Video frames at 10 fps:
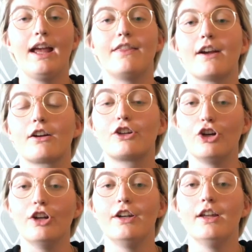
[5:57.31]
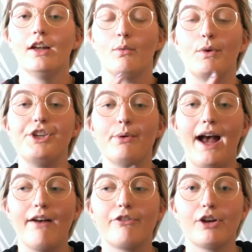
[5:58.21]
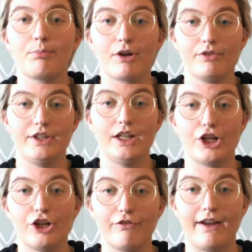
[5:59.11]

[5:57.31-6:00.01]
They're good. When you have good protein and good